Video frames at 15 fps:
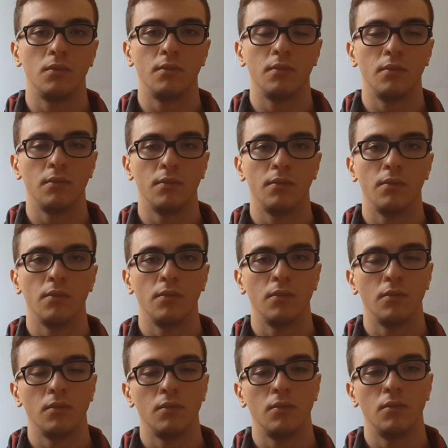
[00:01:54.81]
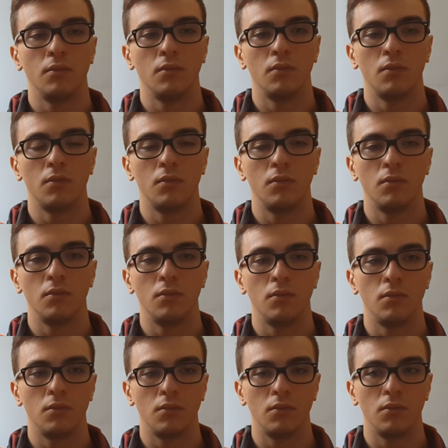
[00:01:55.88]

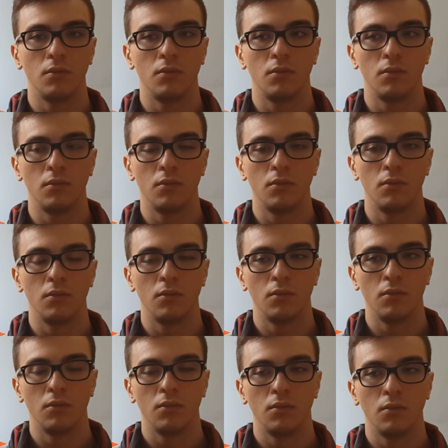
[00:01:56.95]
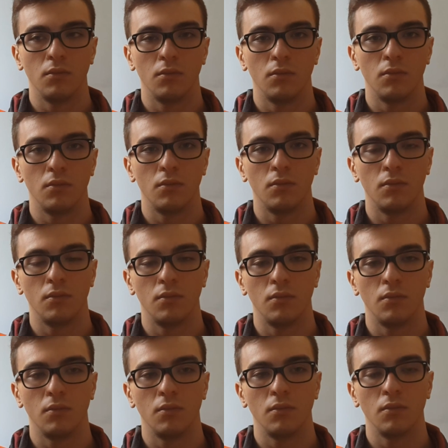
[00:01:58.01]

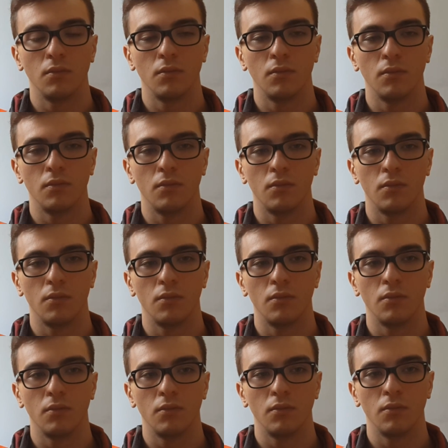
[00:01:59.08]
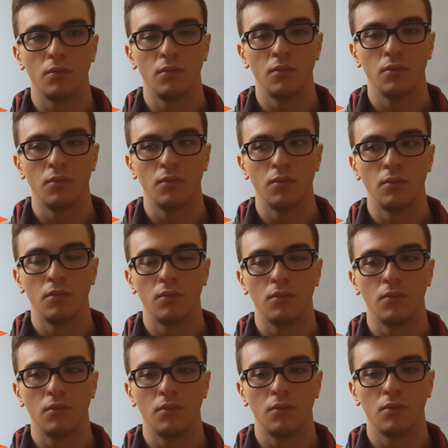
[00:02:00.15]

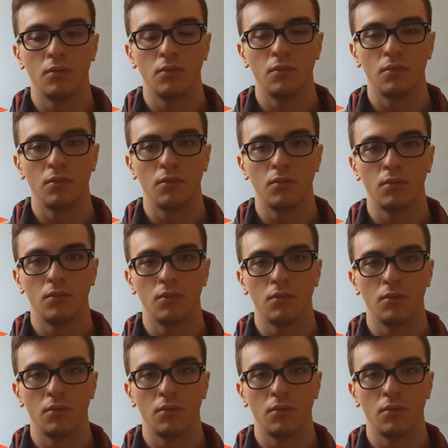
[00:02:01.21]
(not speaking)